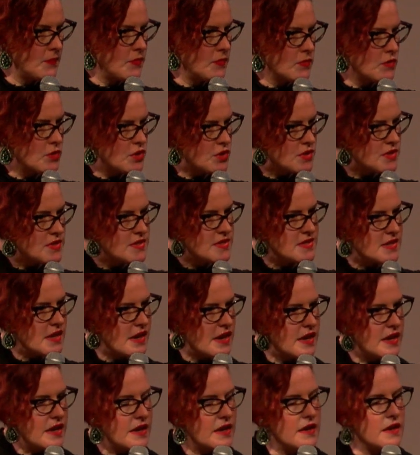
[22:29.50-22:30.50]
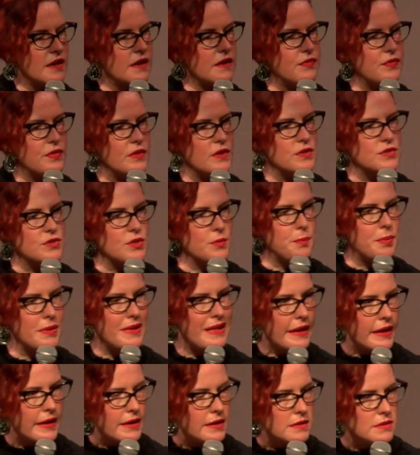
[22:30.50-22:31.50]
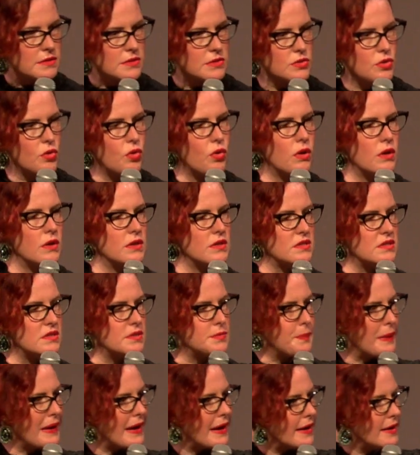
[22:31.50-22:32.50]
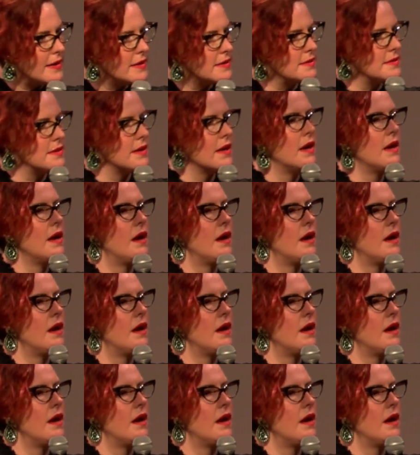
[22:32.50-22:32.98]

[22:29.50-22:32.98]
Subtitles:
Just see if there's a place or a space,